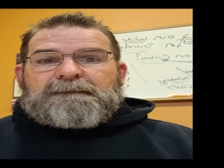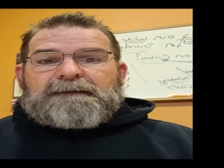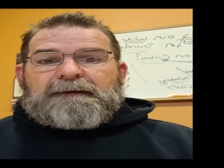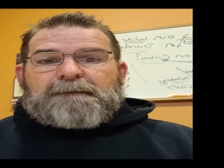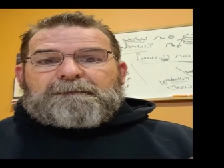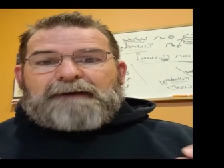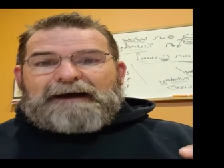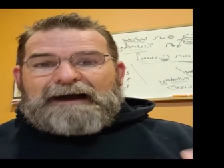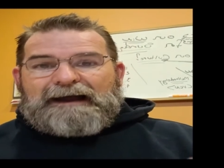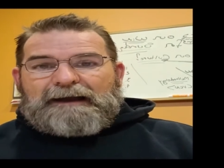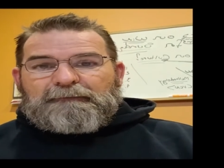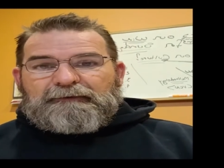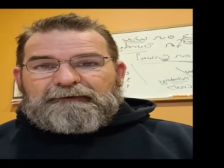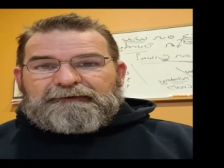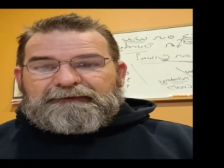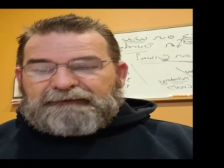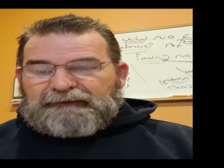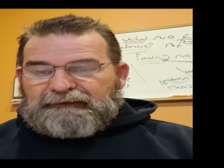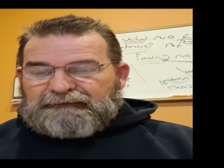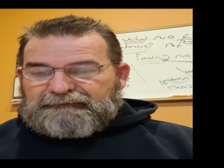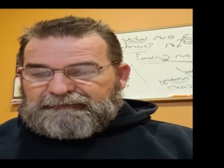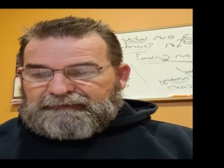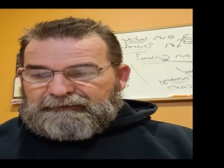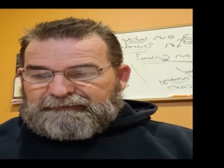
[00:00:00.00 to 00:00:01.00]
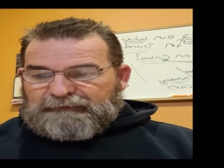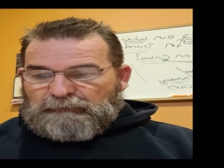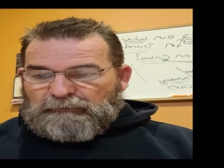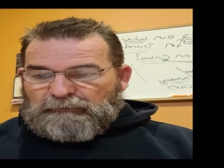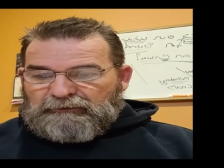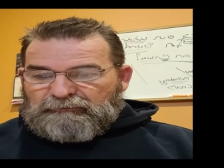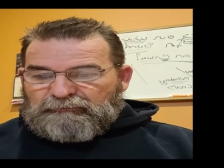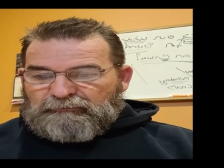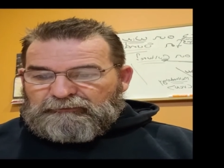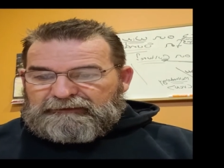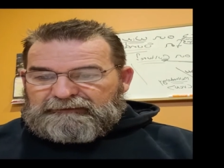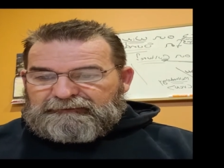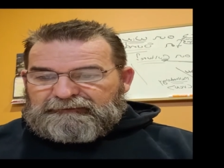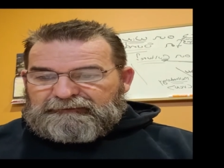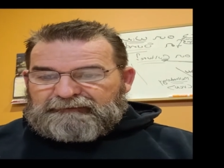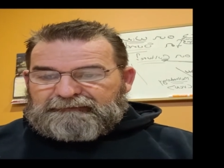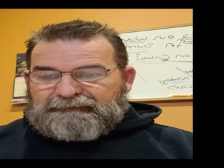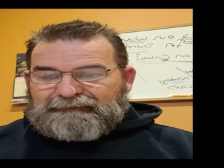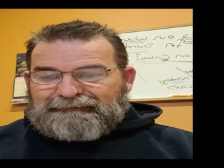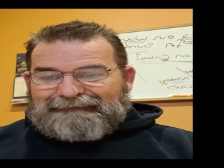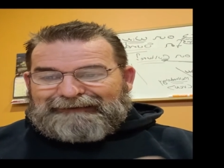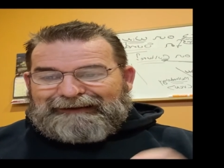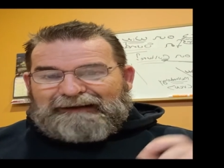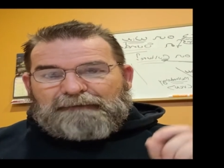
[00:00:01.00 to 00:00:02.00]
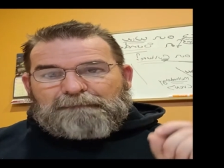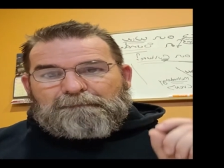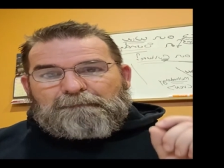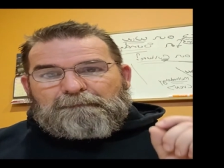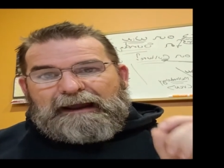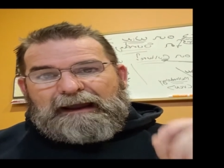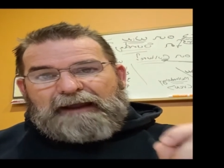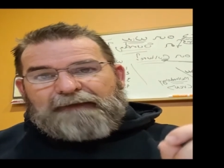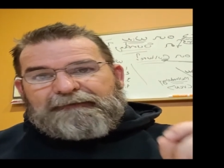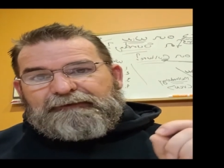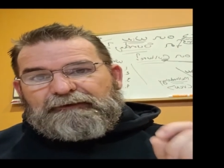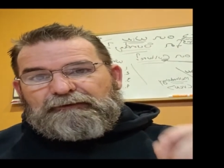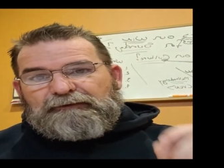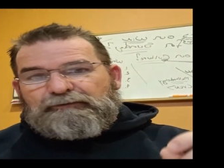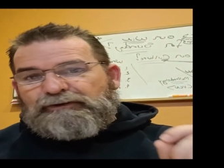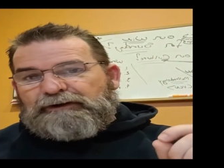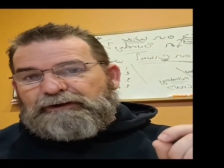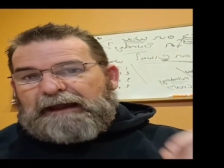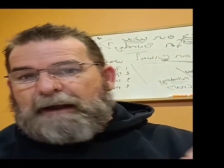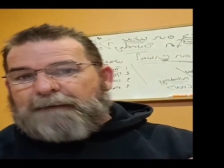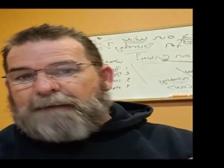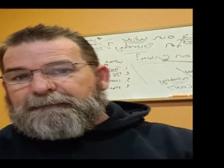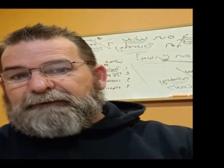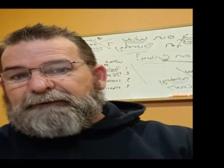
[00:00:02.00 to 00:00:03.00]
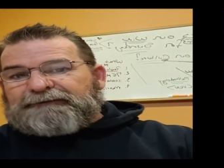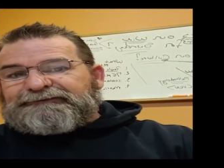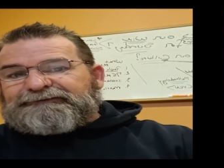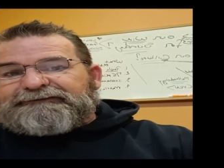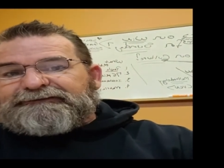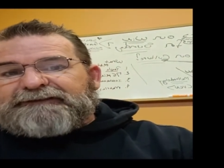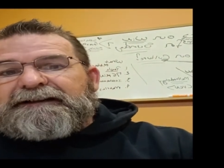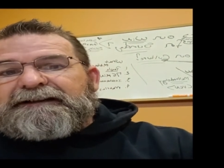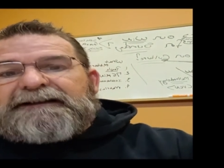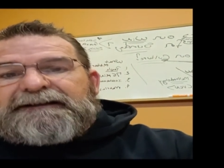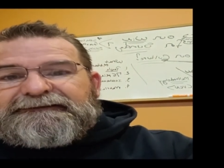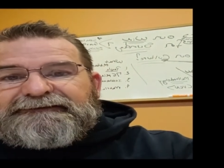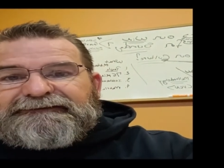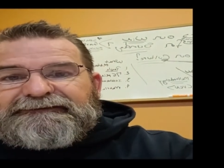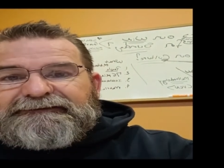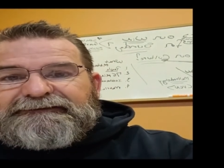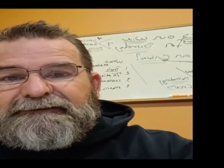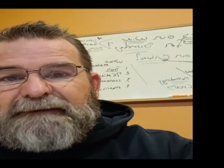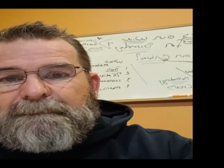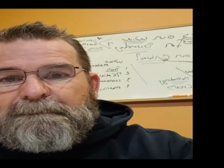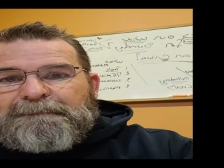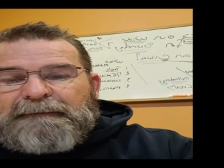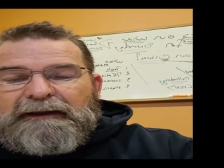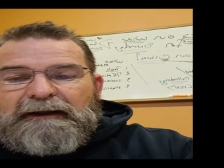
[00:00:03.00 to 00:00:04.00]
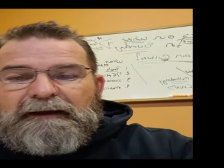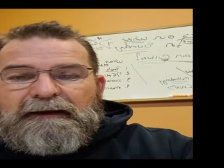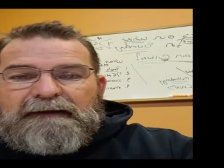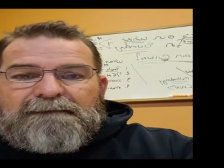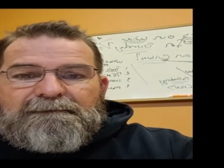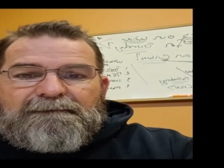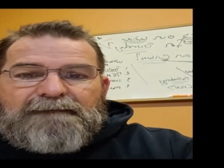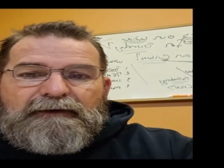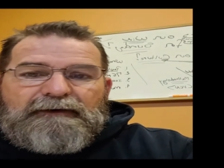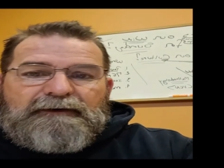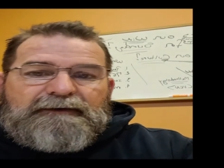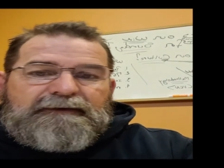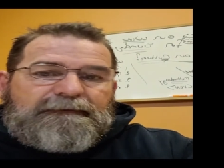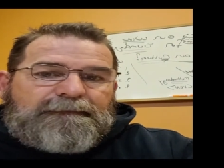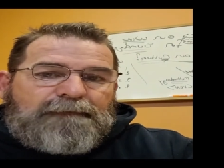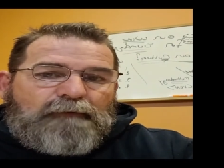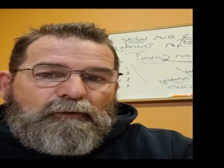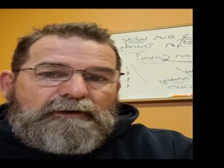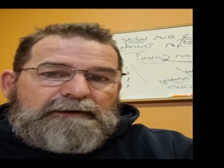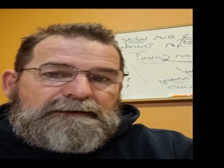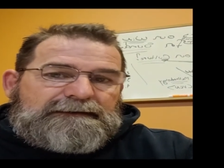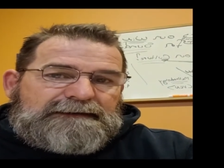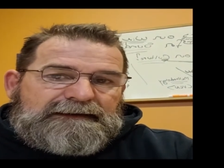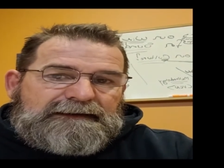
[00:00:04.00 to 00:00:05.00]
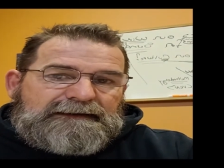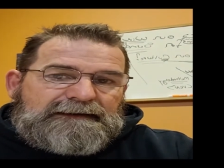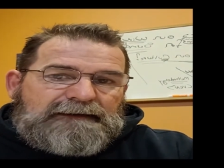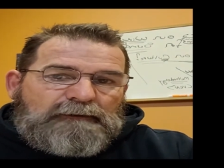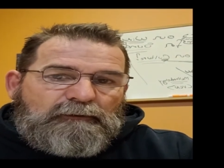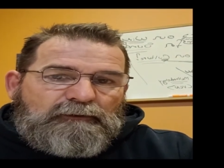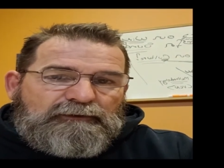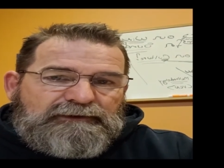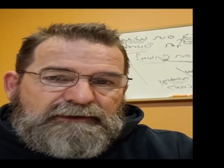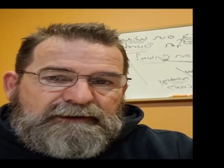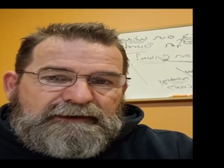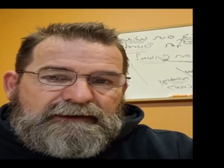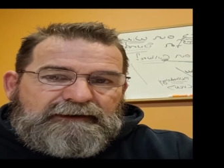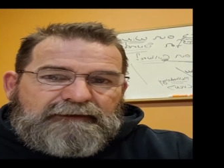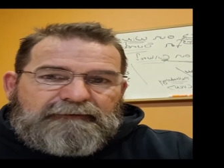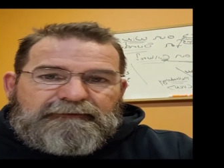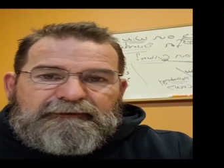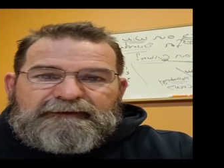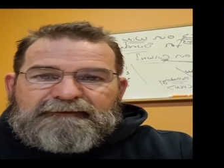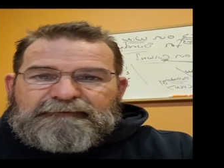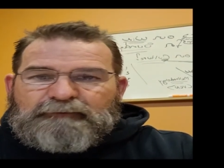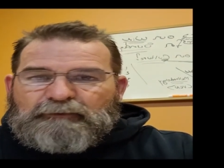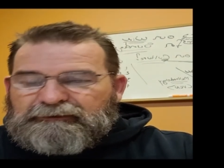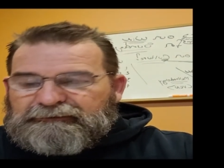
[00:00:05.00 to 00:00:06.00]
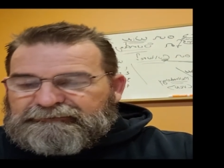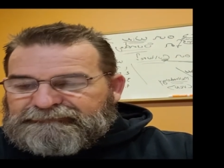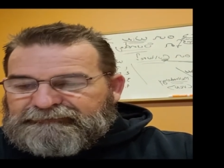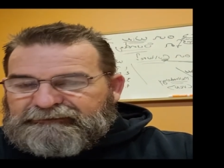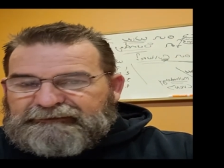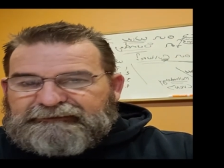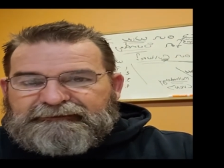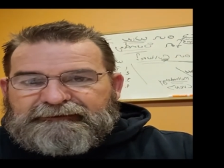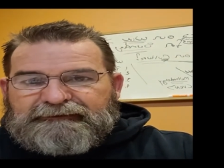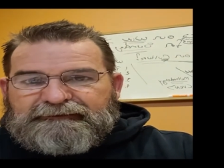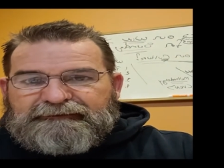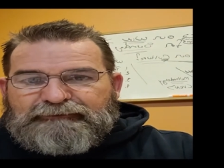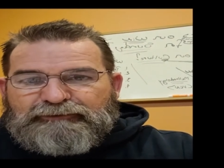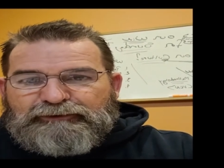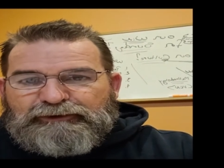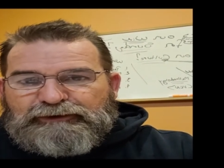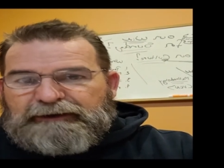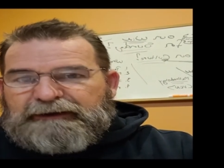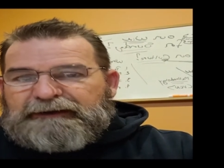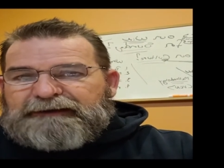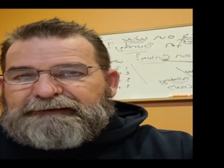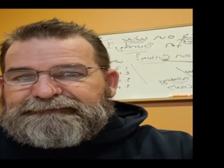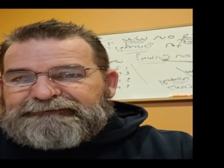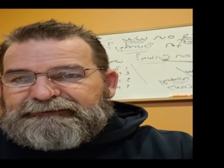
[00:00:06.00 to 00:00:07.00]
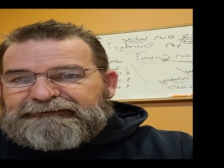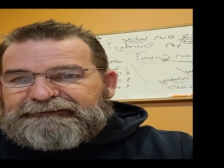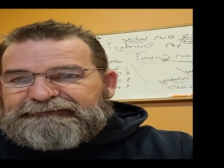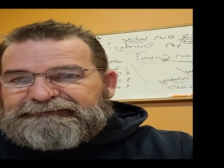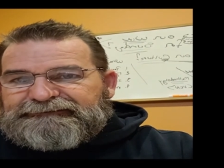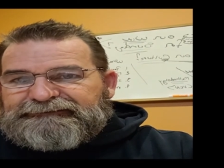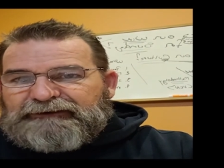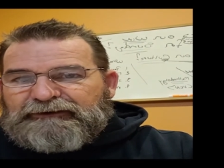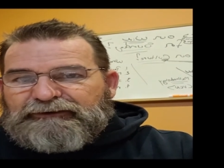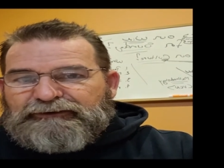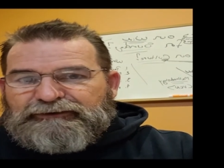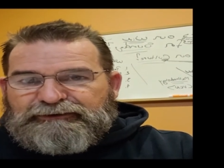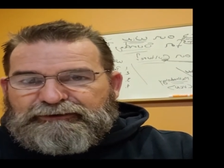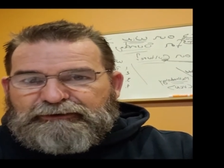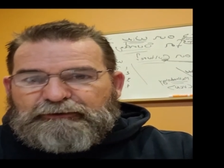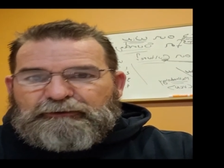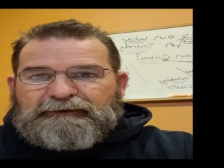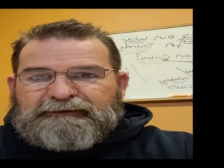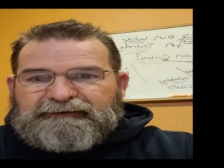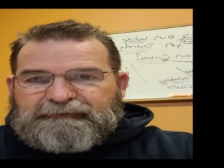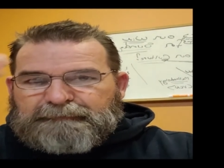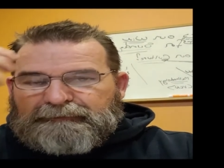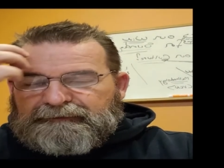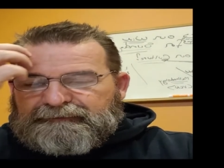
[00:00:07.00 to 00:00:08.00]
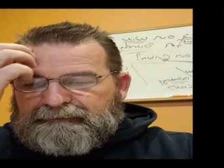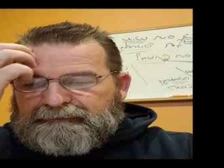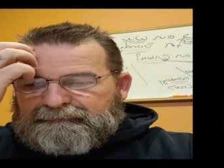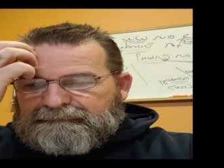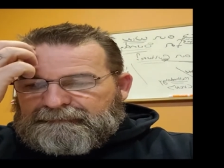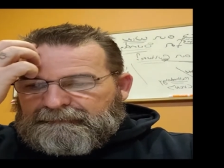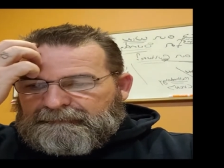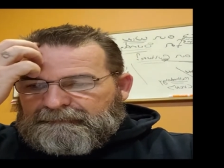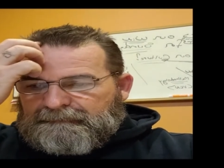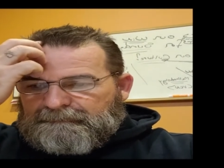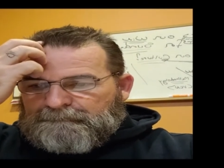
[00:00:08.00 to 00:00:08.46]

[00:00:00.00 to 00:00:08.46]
the Bible says this. I want to read this. It's out of Matthew chapter 6, verse 14. I want you to hear these words. This is Jesus, Yeshua speaking.